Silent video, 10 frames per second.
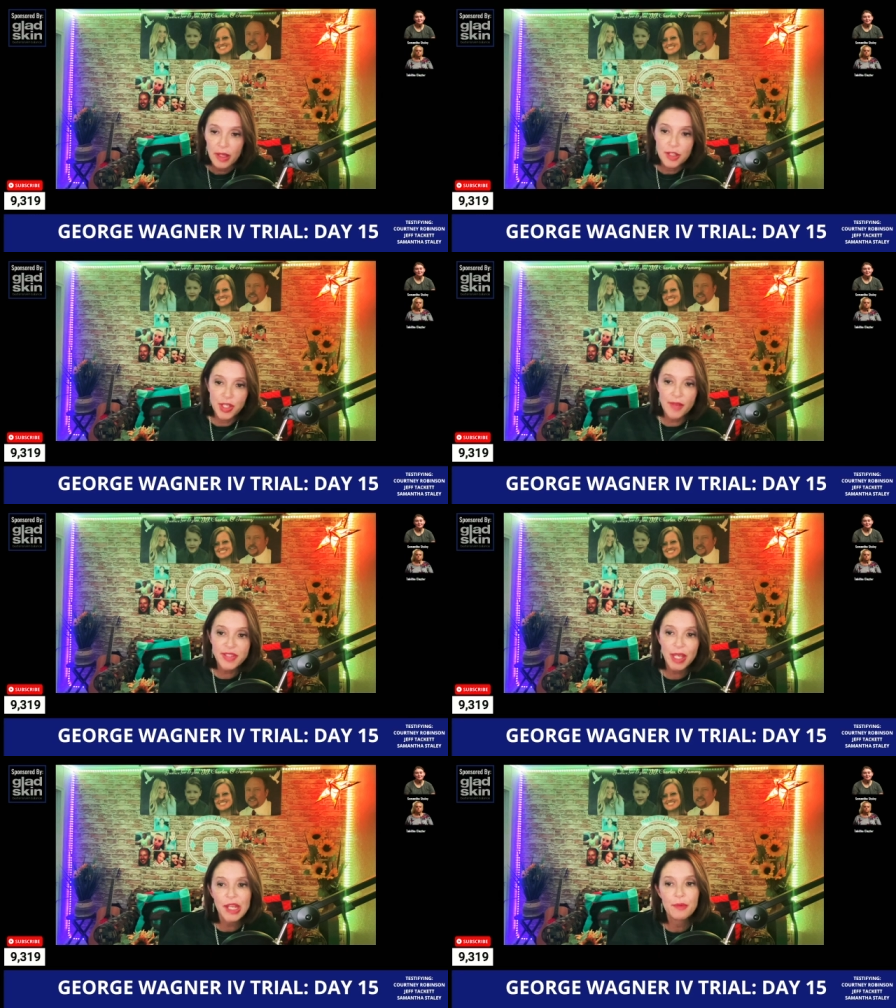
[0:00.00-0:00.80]
Jeff
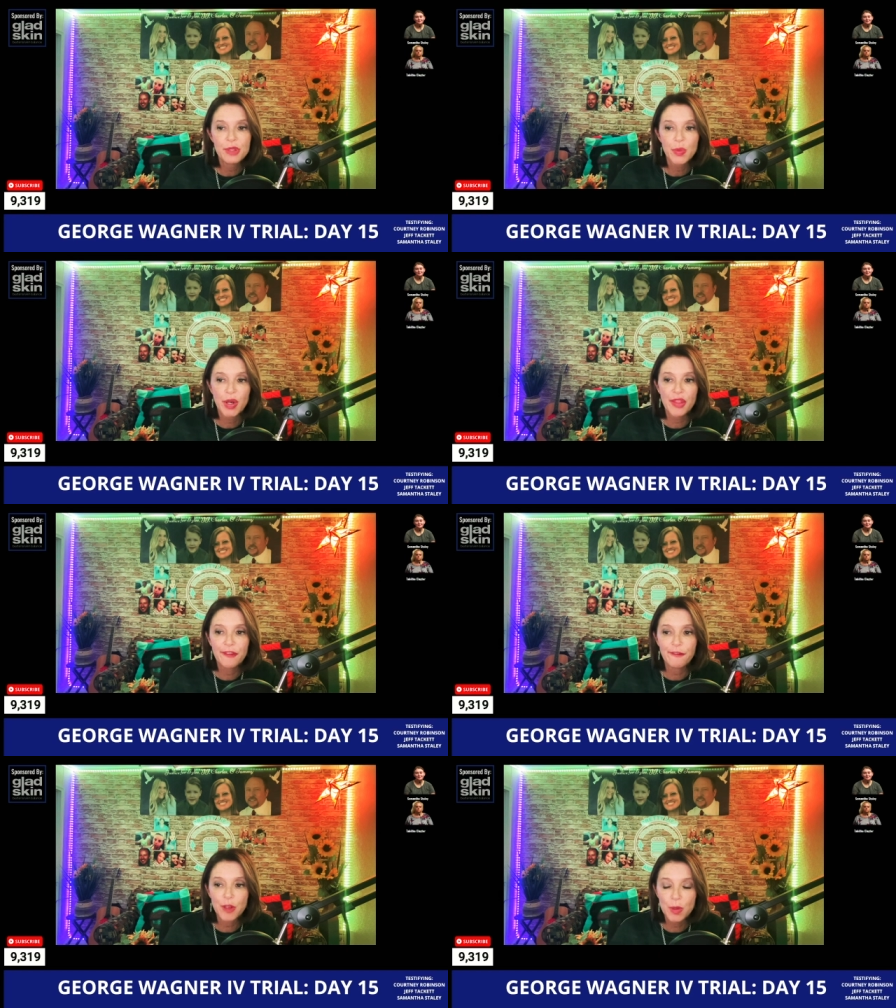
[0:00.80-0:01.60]
said he was one of the
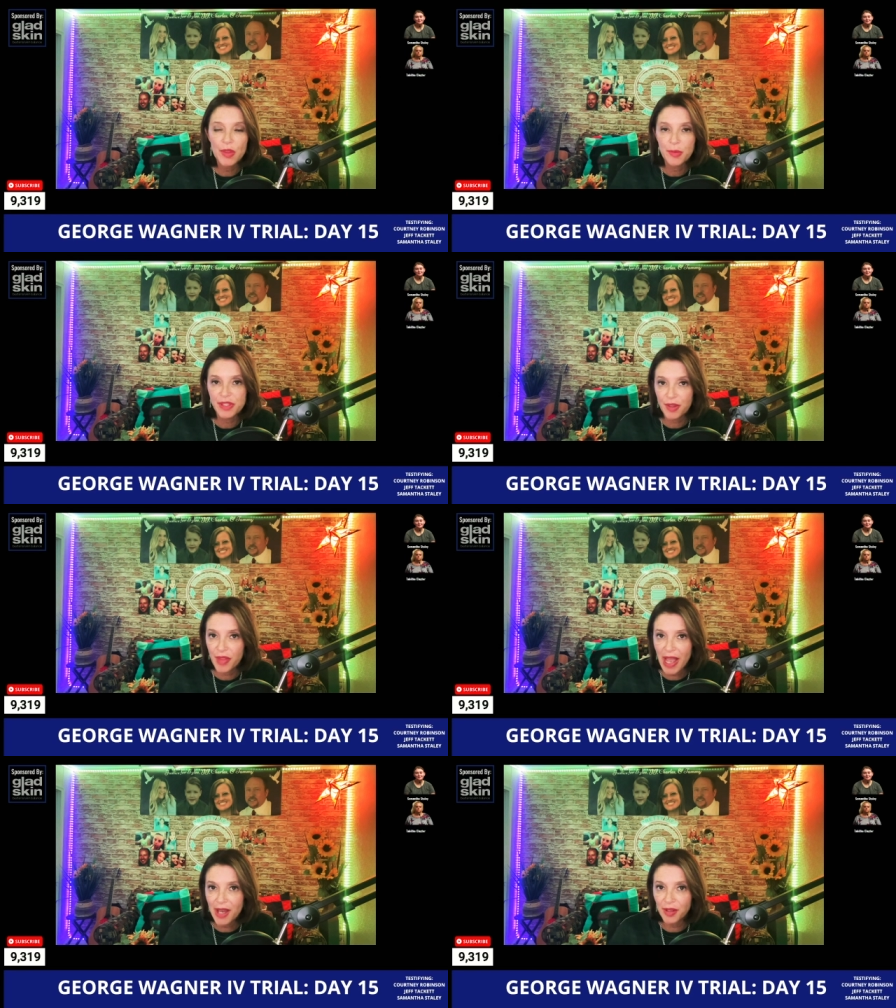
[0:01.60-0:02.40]
few that was
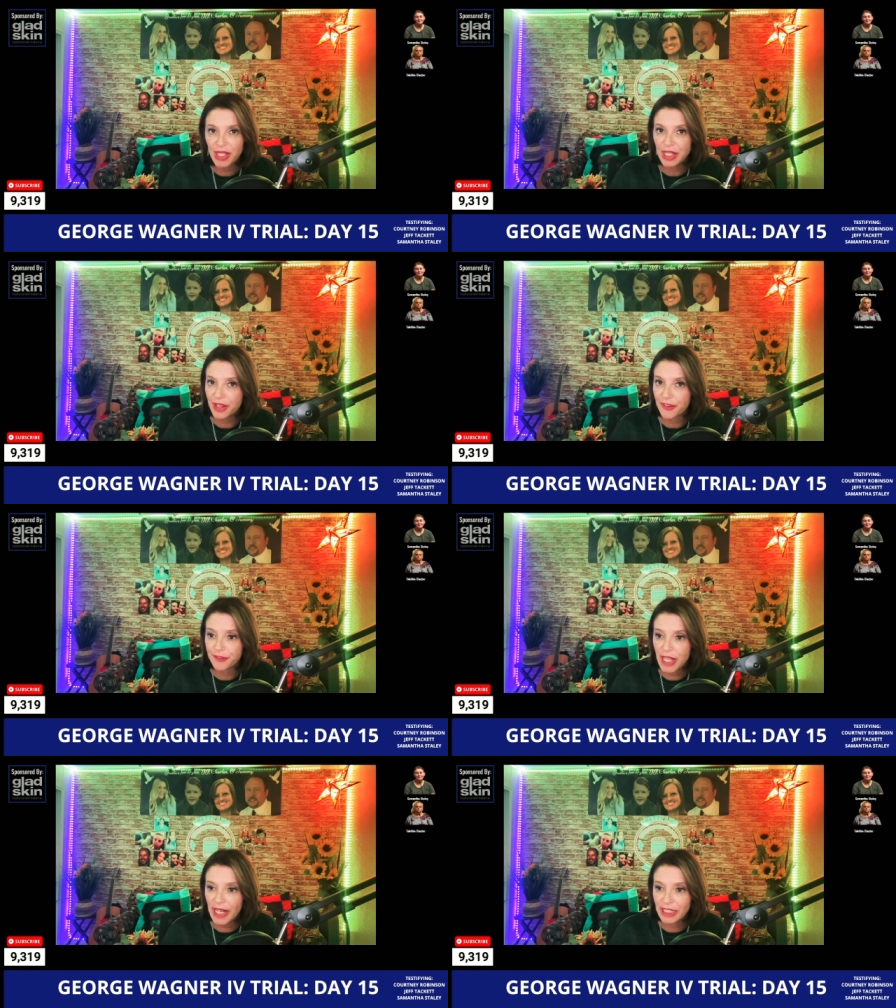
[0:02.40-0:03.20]
allowed into the
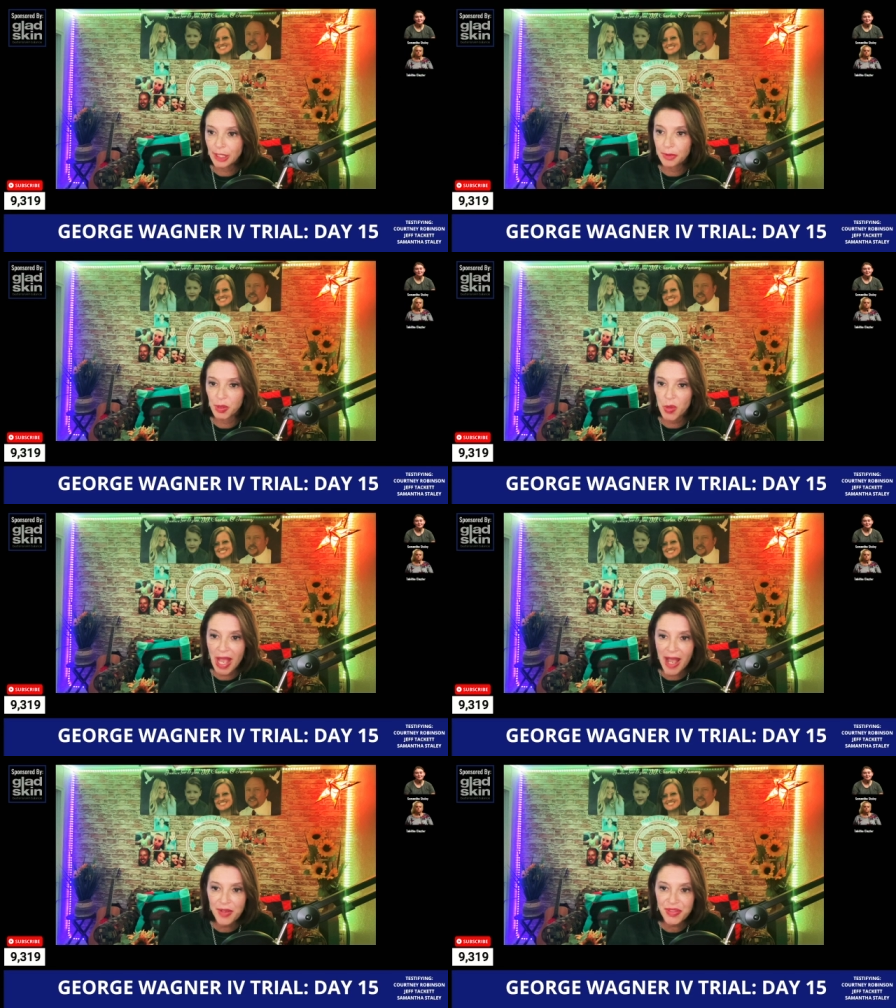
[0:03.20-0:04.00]
Flying W
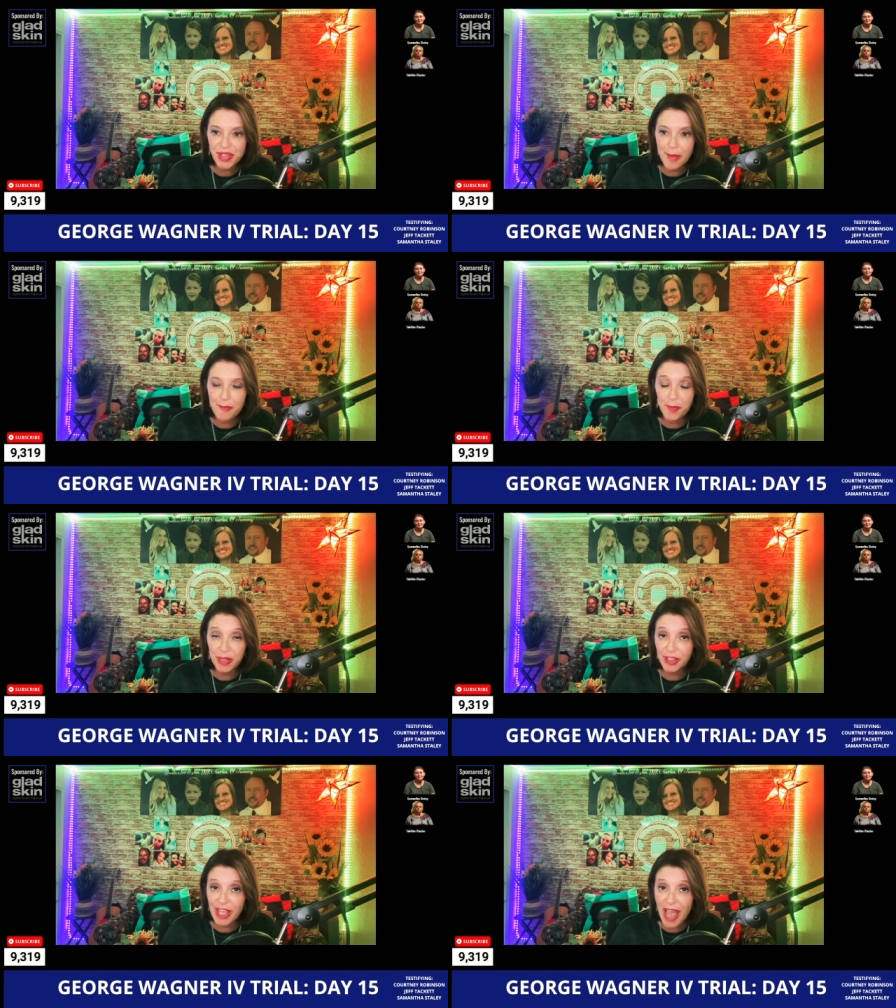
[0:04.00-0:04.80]
house. And
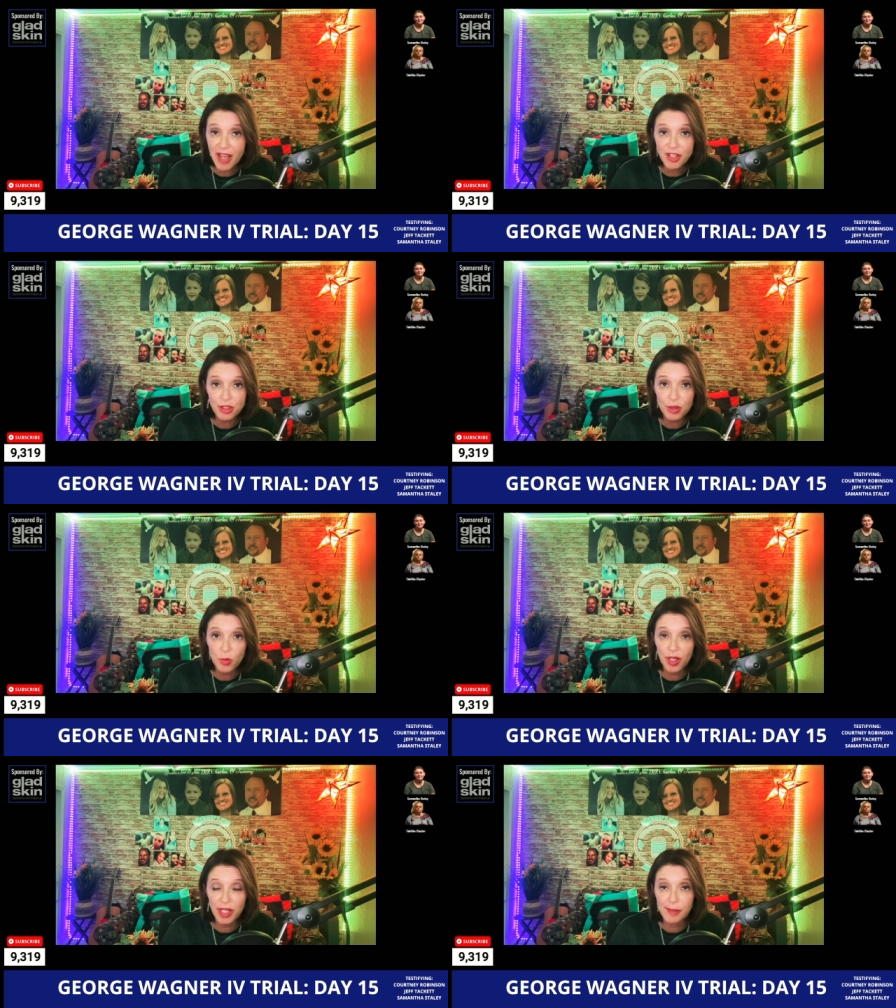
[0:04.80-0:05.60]
Billy actually
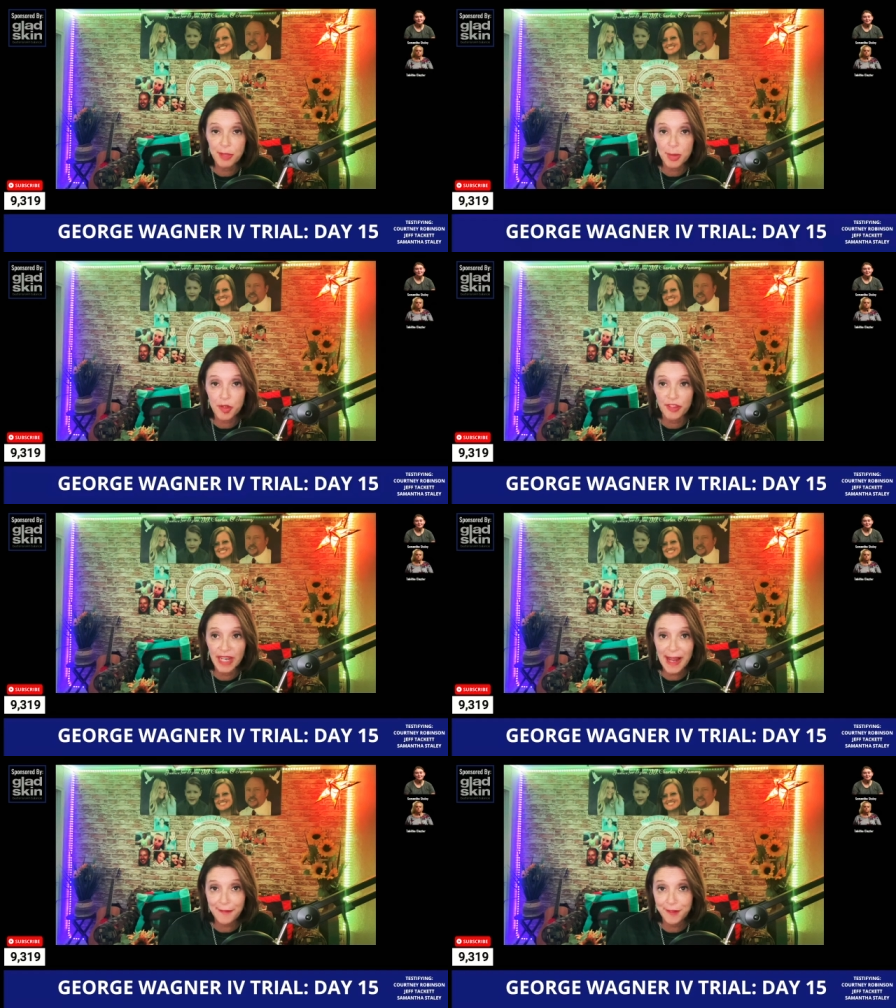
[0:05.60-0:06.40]
wanted him to move
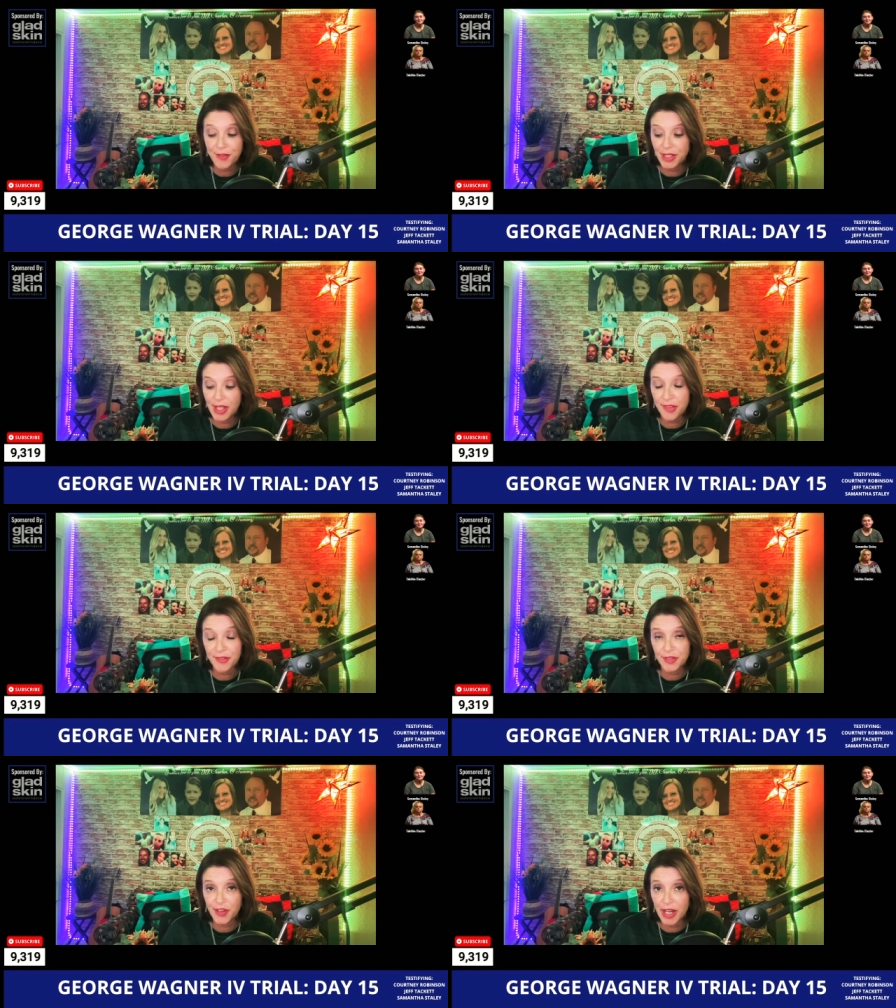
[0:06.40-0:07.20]
in after the death of
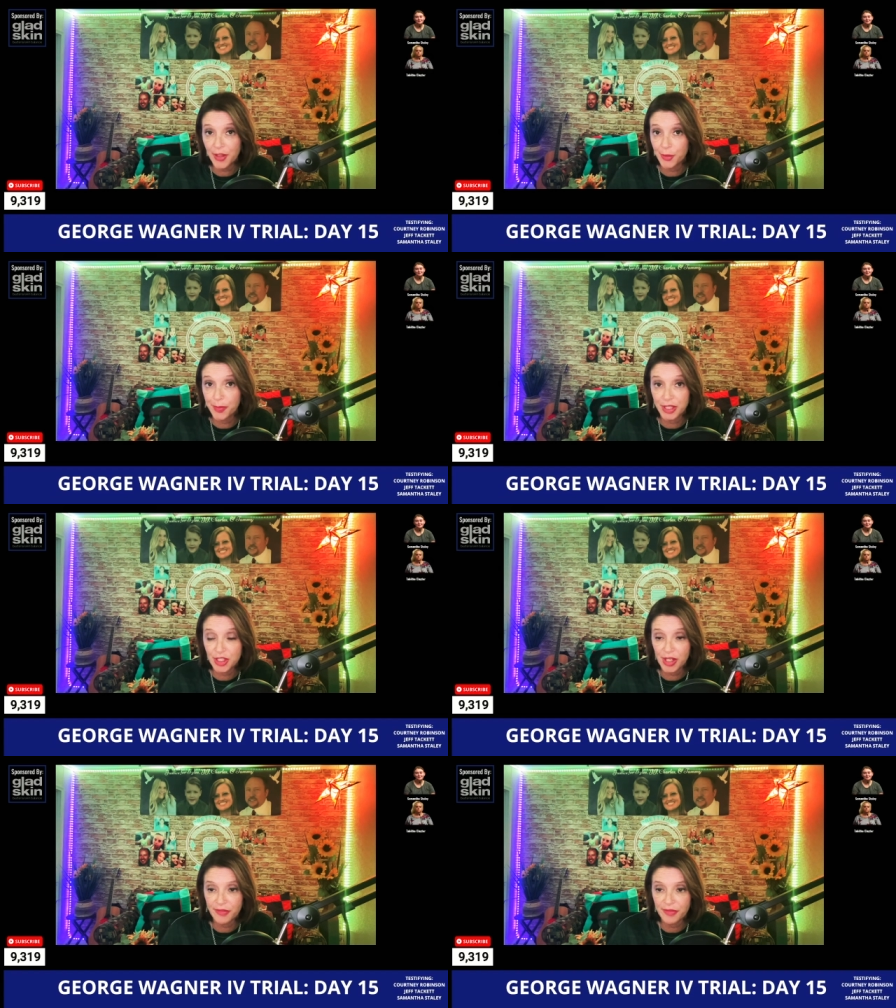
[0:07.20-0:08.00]
his father, but
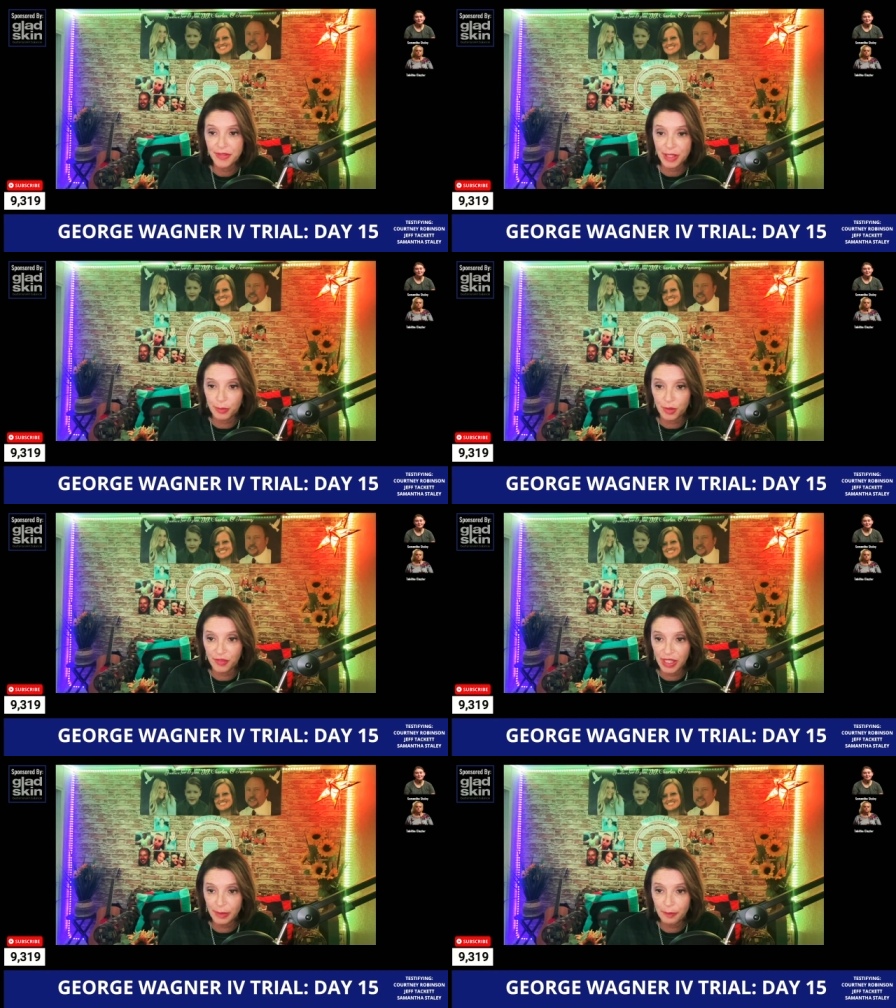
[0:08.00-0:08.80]
Jeff didn't move
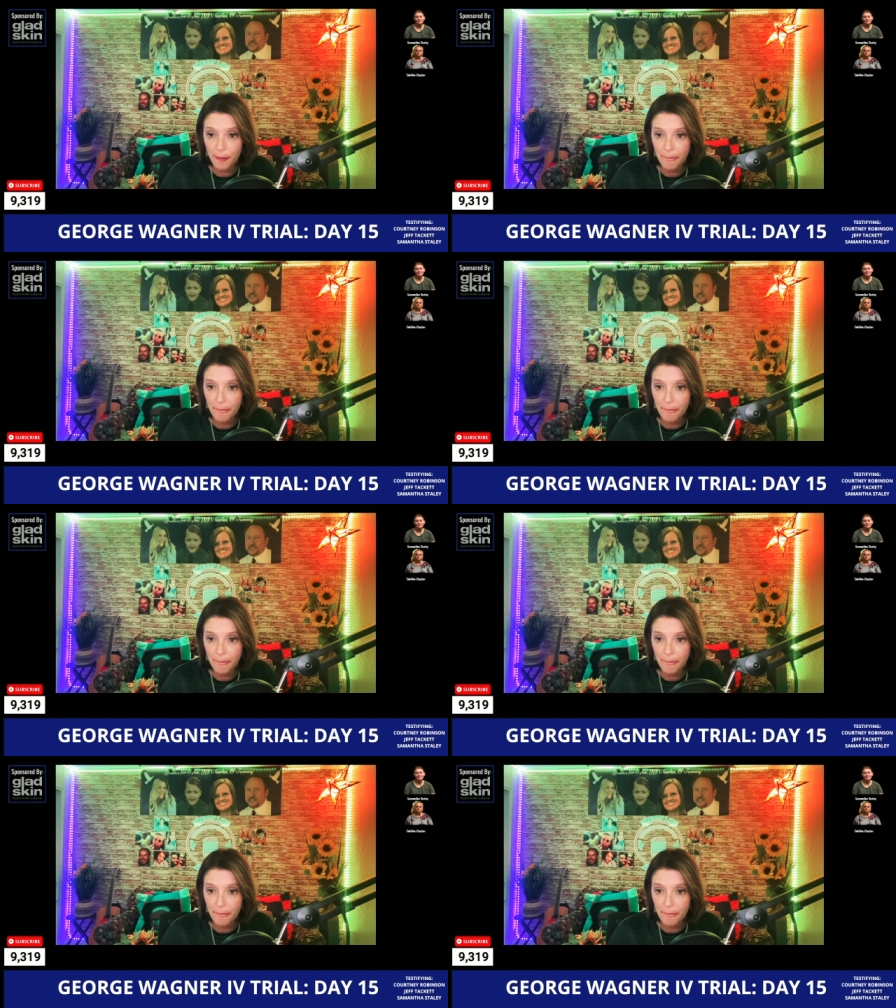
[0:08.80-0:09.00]
in.